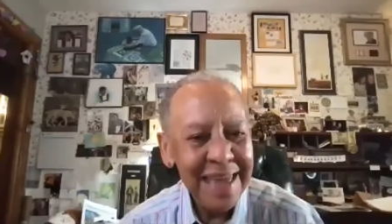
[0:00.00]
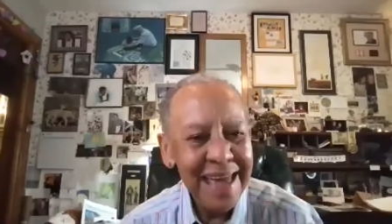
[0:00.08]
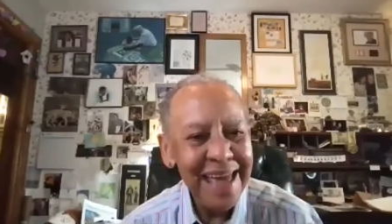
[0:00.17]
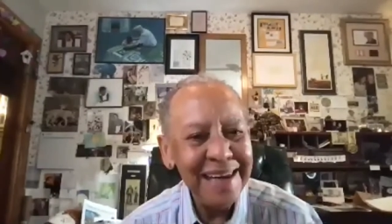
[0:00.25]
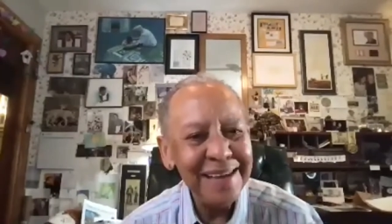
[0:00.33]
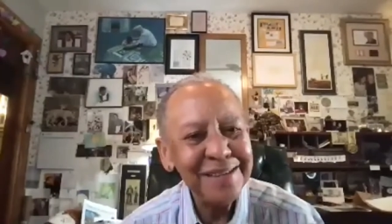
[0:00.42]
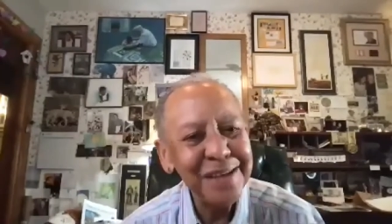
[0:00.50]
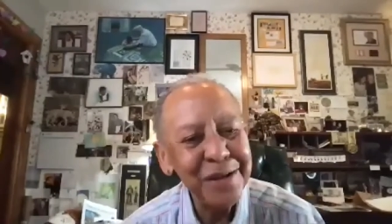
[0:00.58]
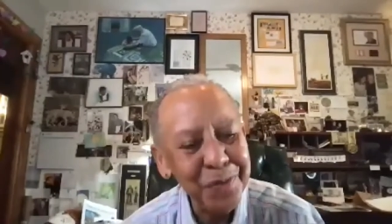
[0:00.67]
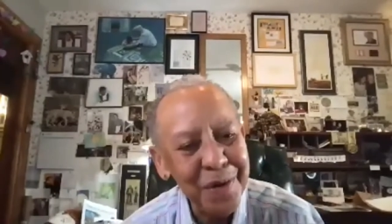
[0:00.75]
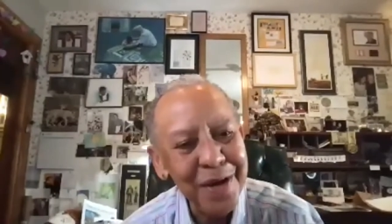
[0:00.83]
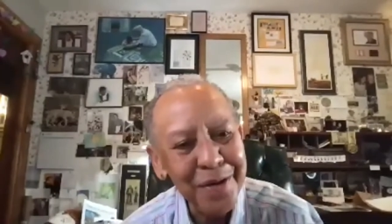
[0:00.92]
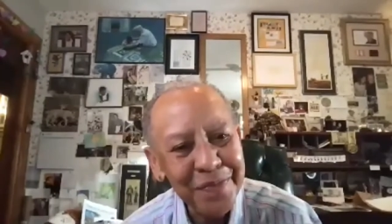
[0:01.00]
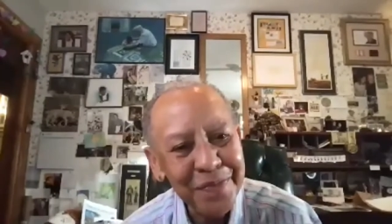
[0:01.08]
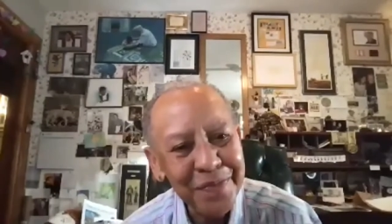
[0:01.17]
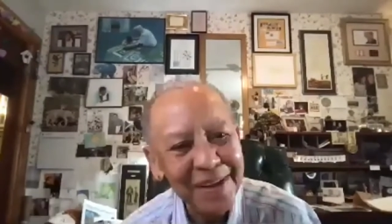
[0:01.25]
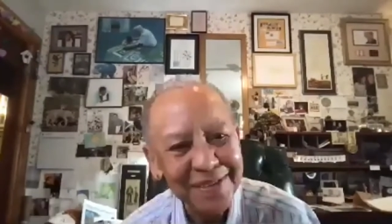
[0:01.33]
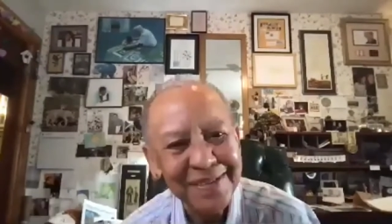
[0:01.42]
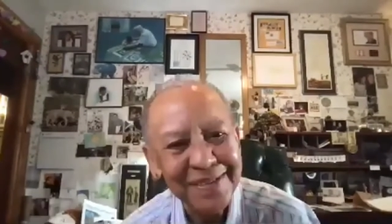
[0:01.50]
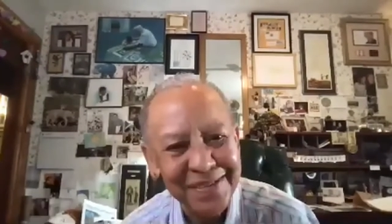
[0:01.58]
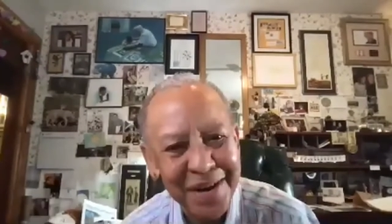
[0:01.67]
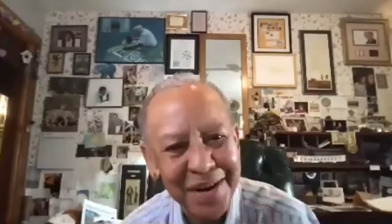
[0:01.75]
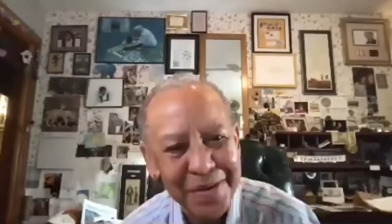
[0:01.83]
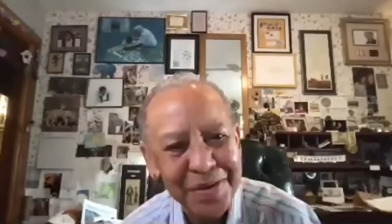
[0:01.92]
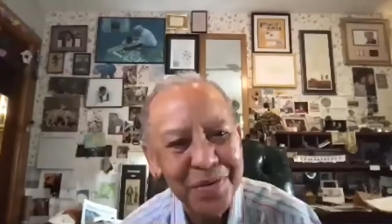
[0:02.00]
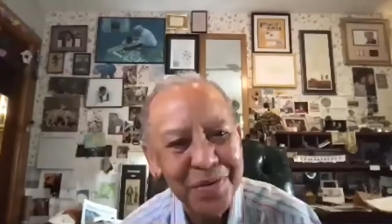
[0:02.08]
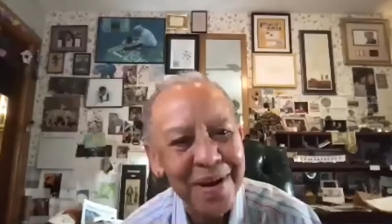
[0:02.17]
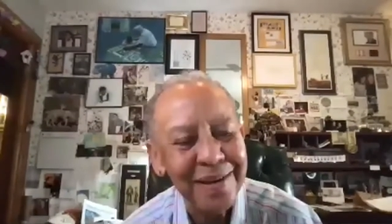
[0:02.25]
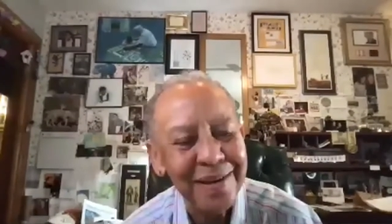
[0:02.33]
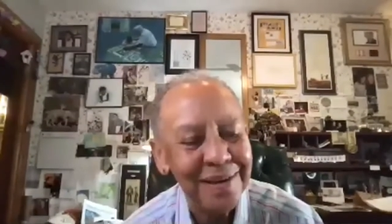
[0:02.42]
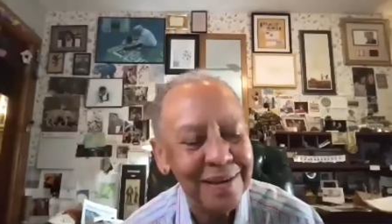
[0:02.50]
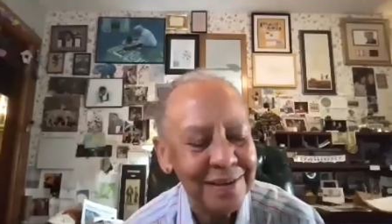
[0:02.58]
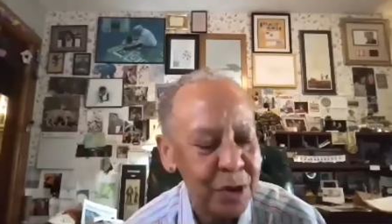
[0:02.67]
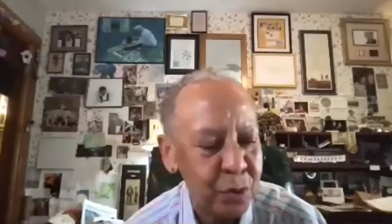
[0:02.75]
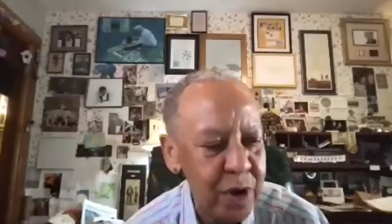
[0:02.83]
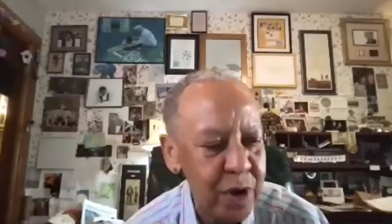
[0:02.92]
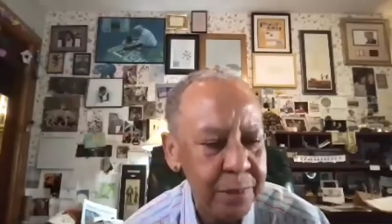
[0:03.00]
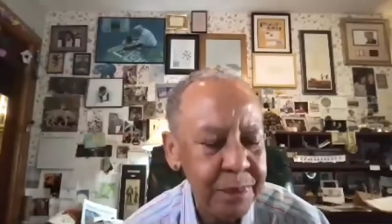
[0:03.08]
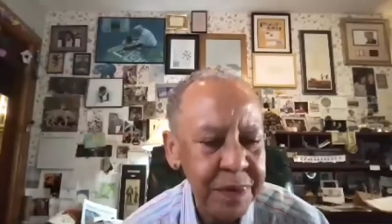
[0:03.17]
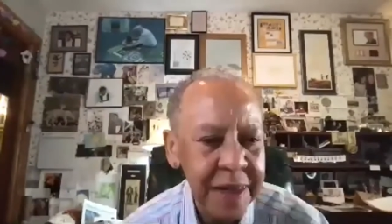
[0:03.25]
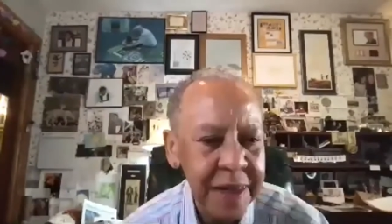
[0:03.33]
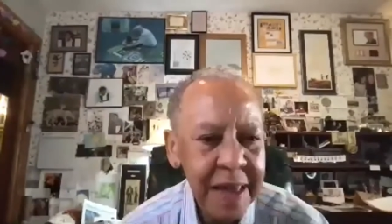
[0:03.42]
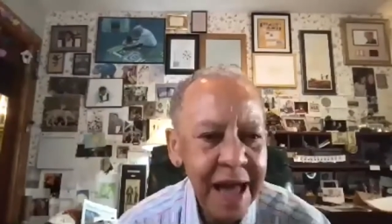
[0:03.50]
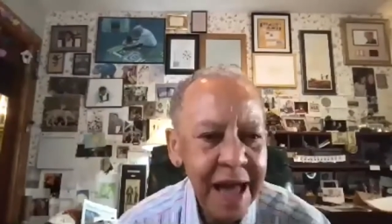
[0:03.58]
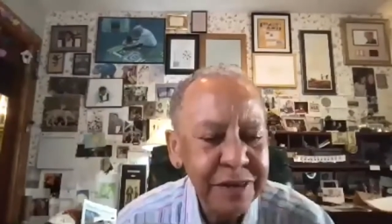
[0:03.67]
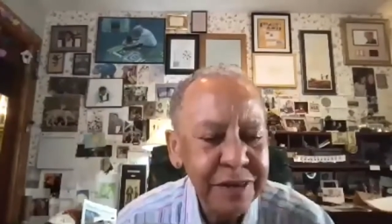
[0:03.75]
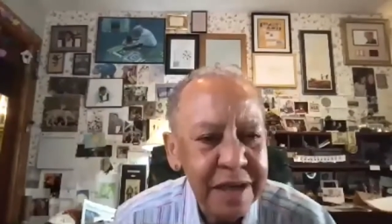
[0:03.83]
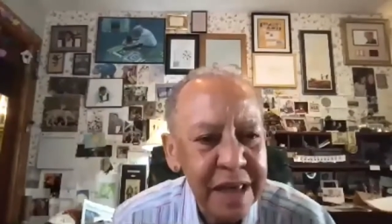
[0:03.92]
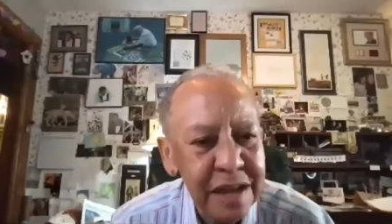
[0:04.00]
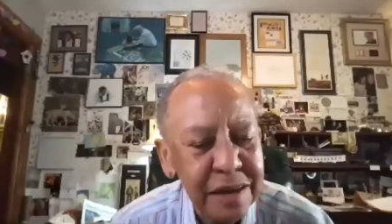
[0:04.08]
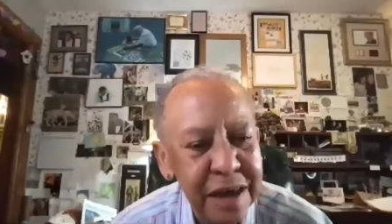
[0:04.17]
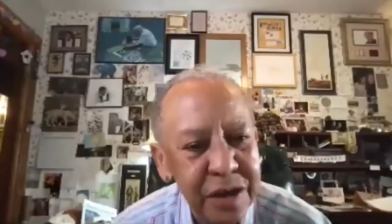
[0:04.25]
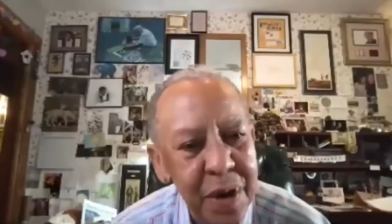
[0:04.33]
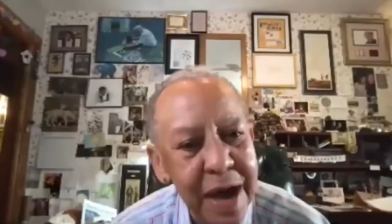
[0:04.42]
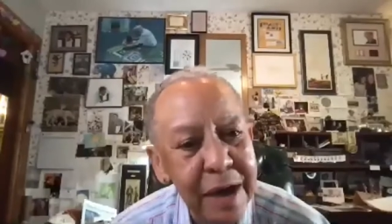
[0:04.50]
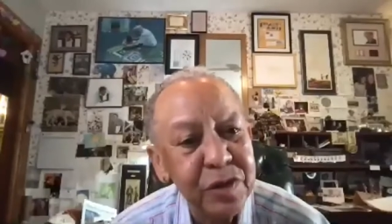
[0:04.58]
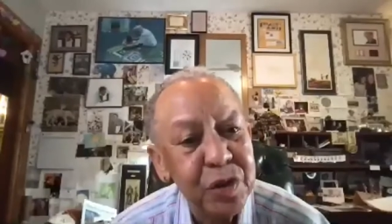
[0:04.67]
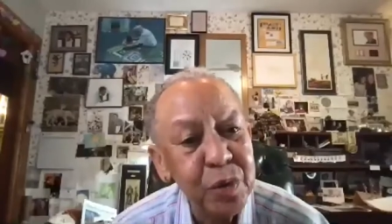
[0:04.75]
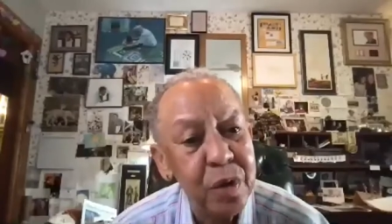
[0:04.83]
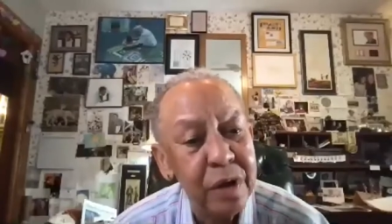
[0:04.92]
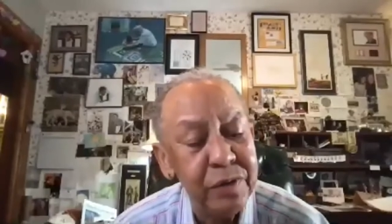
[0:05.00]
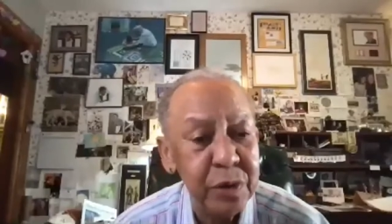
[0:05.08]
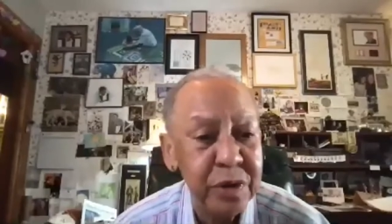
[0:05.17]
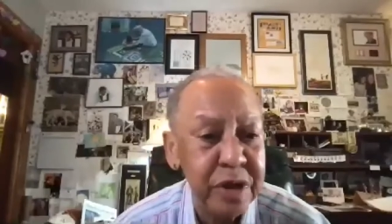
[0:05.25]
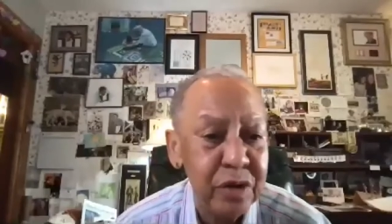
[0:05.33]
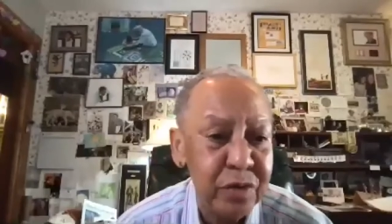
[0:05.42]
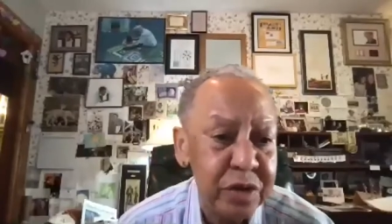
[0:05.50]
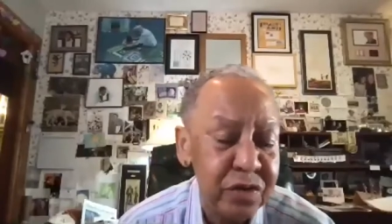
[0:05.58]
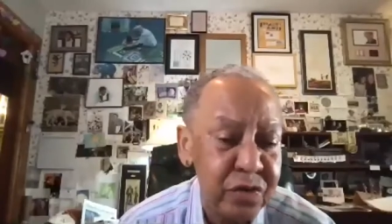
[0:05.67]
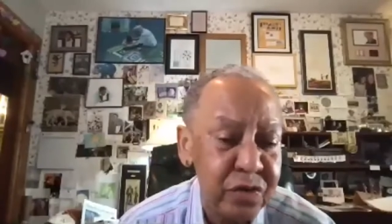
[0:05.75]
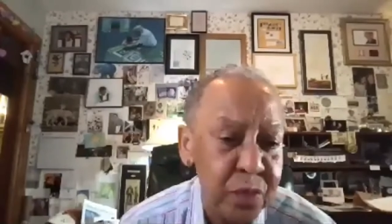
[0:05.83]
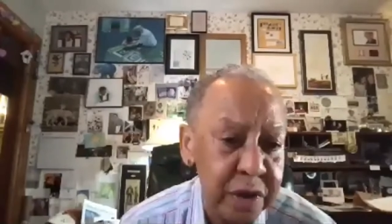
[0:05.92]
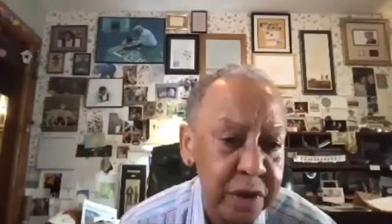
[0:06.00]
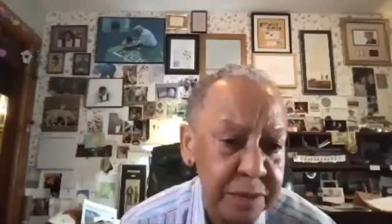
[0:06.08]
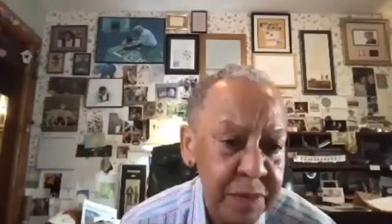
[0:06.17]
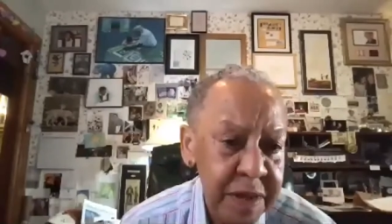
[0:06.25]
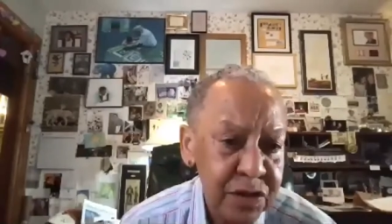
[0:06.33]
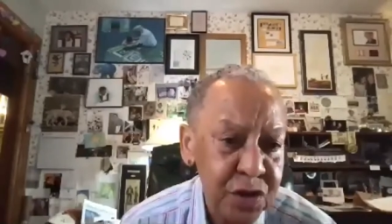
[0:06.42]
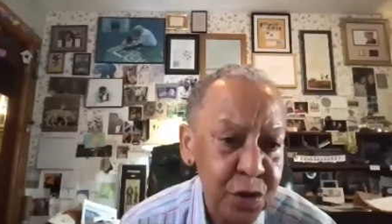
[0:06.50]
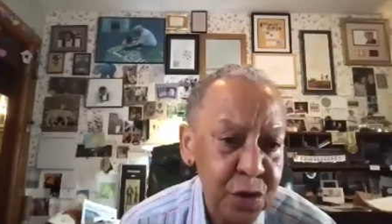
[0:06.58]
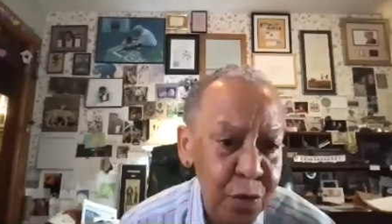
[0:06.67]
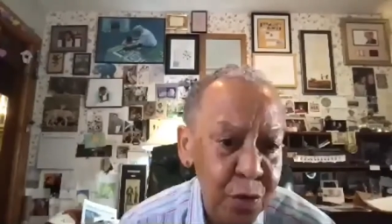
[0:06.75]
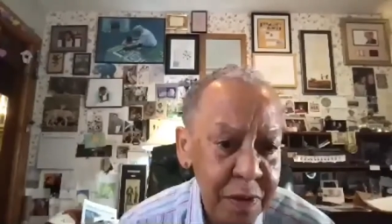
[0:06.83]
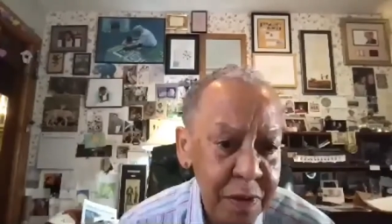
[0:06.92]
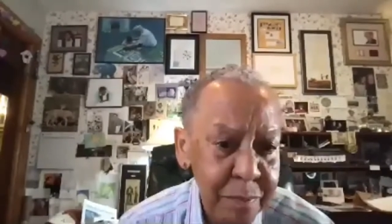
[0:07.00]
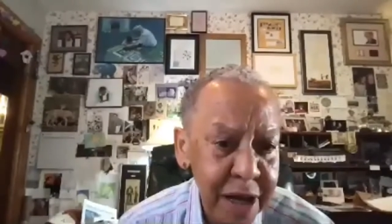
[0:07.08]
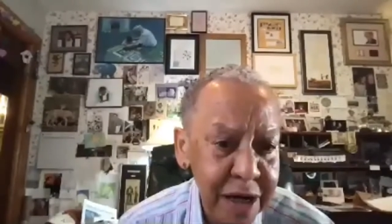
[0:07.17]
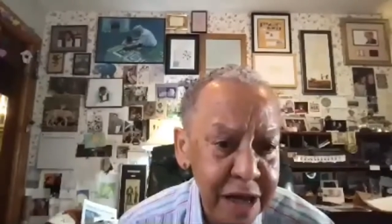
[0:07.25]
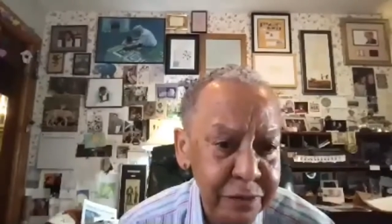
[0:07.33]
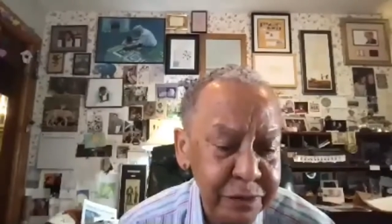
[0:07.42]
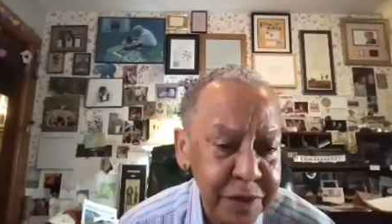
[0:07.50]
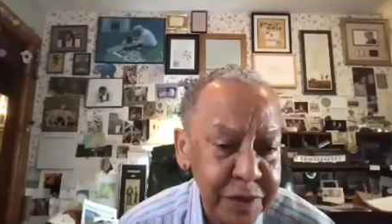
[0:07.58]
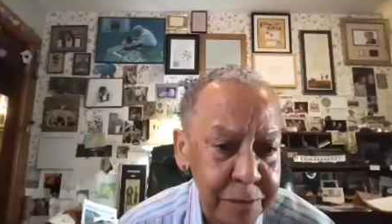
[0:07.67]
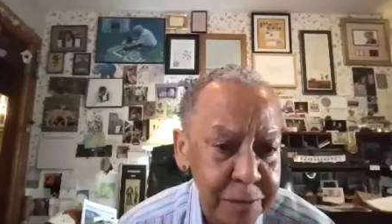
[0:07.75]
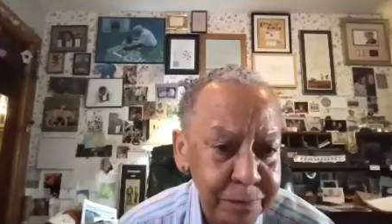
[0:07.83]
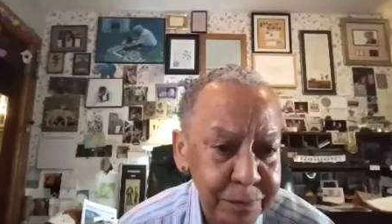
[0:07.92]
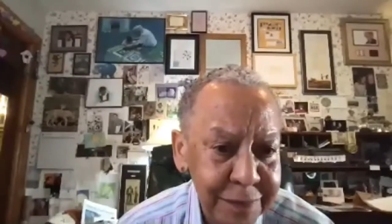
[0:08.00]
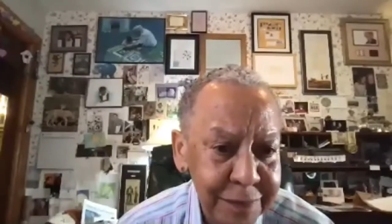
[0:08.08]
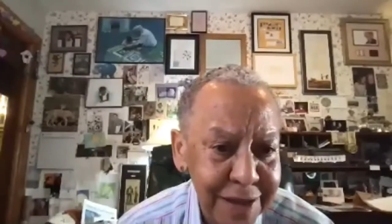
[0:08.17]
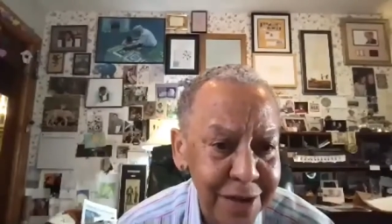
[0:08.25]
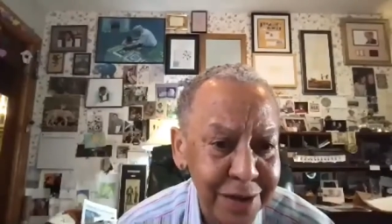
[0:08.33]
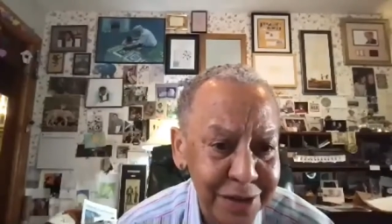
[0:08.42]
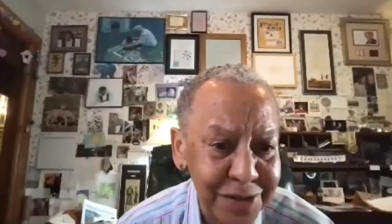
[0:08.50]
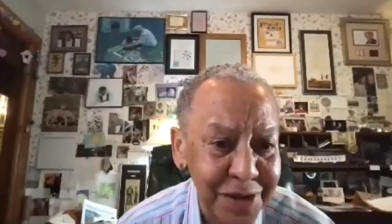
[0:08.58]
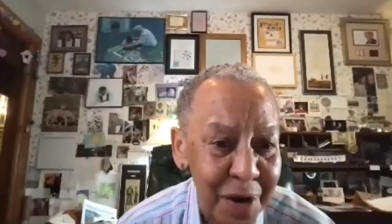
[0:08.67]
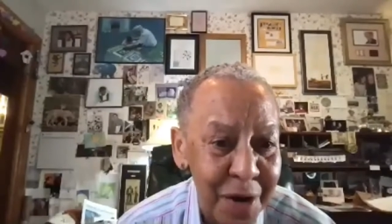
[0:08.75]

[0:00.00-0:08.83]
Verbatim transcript: And he said, well, because Gregory's crazy. He said, well, I think anything you have two of, you can get rid of one. So my left lung is gone.